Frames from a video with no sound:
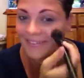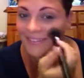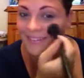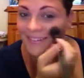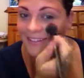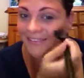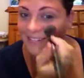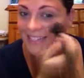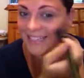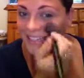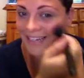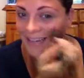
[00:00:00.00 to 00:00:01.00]
You look really
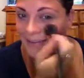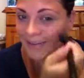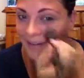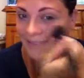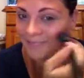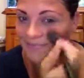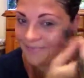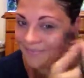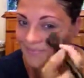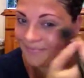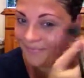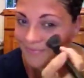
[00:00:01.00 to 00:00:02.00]
silly, but
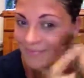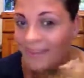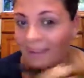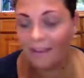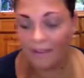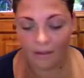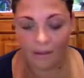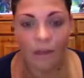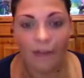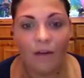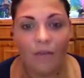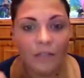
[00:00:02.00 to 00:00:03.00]
the
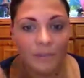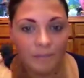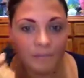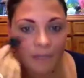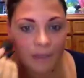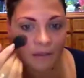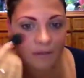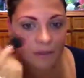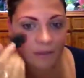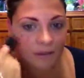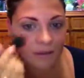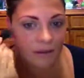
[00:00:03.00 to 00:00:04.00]
payoff is
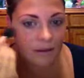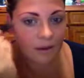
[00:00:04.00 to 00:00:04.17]
good.